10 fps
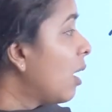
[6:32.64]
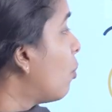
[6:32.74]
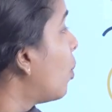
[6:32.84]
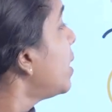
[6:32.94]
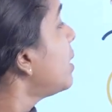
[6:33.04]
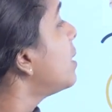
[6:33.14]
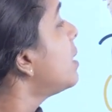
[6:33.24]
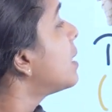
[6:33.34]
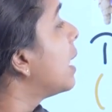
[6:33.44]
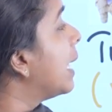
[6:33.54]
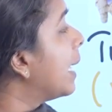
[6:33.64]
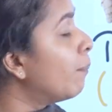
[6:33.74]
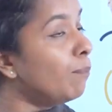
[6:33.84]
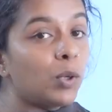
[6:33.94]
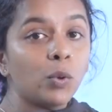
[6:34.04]
One is
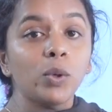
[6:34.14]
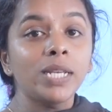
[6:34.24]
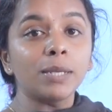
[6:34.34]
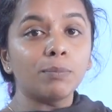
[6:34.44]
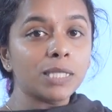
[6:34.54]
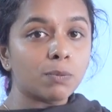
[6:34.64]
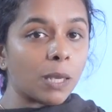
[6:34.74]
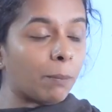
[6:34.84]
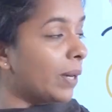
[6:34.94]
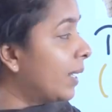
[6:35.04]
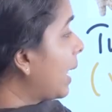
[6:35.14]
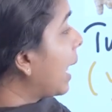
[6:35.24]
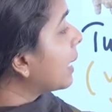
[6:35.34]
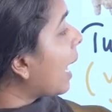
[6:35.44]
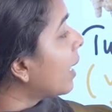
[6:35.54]
blue litmus paper
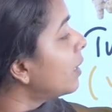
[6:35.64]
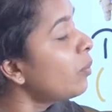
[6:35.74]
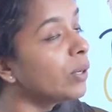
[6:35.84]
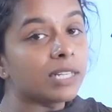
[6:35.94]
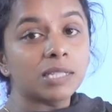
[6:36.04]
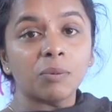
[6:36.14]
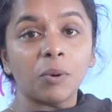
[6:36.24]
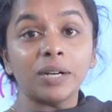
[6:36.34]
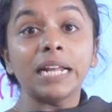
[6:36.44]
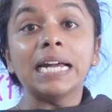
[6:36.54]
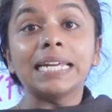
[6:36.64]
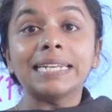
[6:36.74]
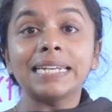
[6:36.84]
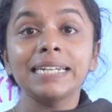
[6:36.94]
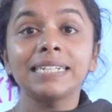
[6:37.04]
and the other one is what?
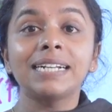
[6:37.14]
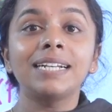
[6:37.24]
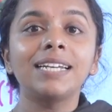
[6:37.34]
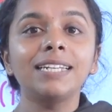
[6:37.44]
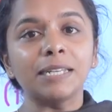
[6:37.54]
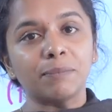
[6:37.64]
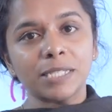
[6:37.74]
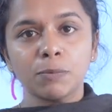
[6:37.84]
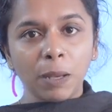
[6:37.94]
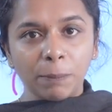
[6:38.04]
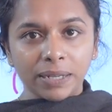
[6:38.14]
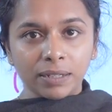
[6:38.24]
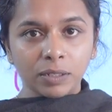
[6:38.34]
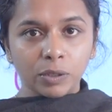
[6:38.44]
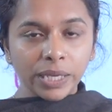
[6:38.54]
Red color litmus
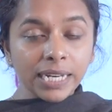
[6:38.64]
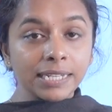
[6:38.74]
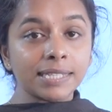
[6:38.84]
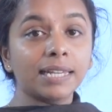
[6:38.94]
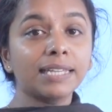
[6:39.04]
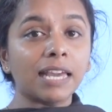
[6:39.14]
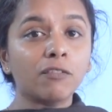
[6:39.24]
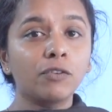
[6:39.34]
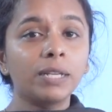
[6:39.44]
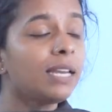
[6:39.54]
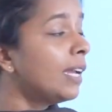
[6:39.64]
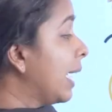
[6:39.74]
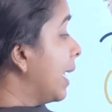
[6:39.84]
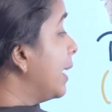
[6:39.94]
paper. Okay, listen carefully.